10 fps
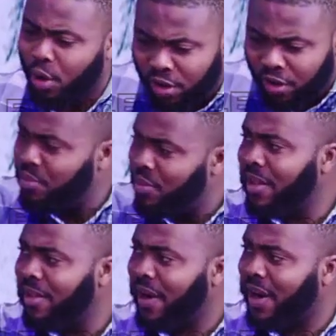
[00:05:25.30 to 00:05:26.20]

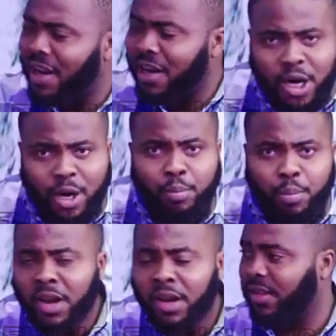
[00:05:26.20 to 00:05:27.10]
government financial
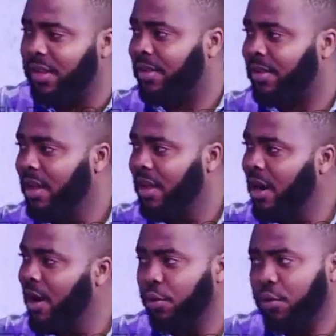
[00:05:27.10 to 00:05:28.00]
policies
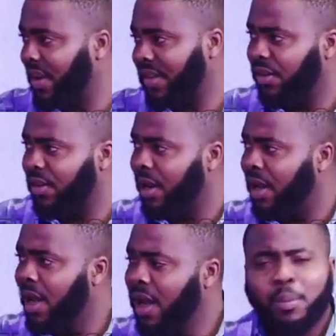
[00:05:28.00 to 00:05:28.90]
or processes,
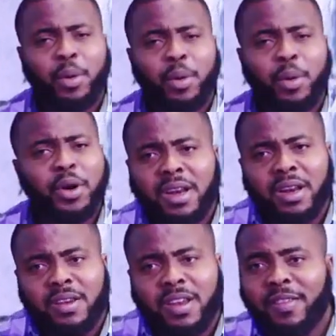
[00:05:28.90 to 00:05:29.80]
sorry. But
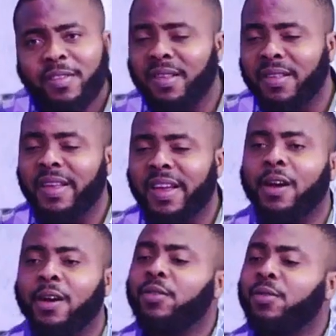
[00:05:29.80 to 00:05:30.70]
these things
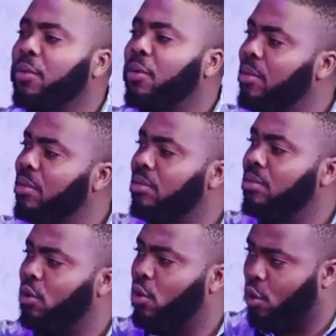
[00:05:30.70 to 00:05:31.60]
are not
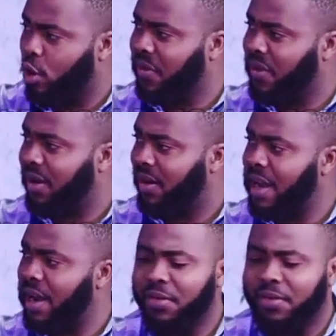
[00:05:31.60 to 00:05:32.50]
co-opted, they
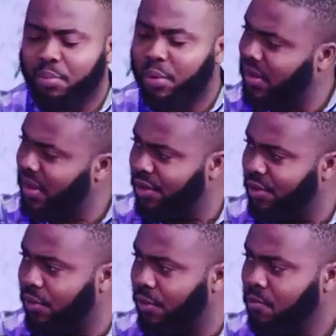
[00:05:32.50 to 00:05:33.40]
are not bought
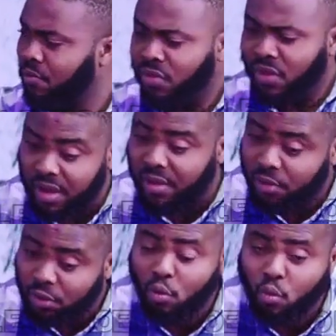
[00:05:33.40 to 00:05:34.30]
into. They
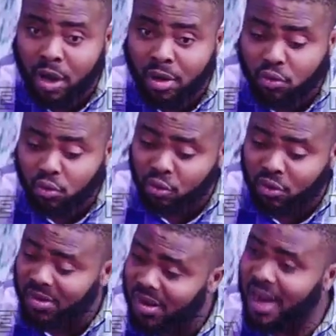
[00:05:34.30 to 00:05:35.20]
still want to
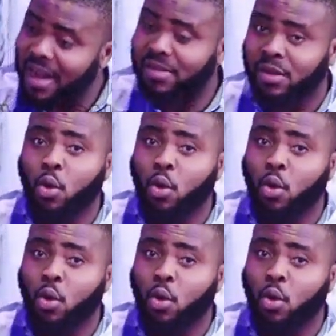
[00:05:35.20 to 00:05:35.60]
utilize the